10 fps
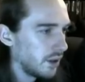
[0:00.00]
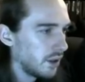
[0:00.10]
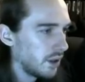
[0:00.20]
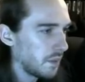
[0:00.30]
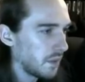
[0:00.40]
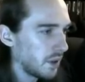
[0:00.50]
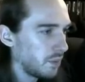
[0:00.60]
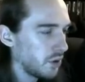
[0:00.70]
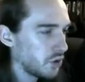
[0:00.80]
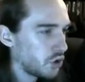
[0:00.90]
I'm gonna
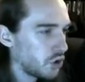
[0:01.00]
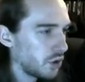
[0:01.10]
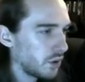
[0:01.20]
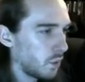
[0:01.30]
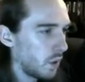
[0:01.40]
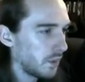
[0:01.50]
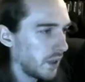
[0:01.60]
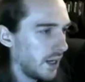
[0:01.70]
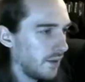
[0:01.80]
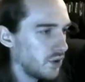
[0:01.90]
push. Well, I'm gonna
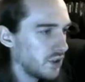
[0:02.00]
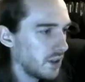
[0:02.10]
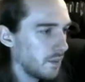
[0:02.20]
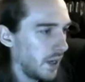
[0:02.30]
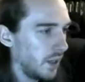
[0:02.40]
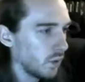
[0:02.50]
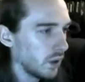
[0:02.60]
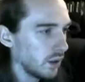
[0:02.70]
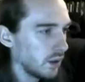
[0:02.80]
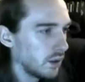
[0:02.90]
have just the main one.
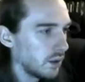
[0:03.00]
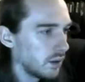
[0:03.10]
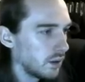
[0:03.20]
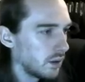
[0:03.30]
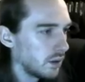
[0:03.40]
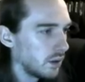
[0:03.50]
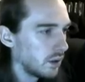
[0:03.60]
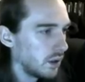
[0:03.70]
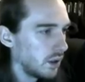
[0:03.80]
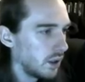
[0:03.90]

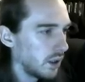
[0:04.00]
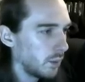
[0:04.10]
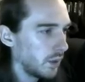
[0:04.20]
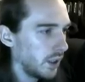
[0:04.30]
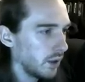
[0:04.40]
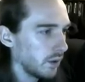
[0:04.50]
I'm gonna get rid of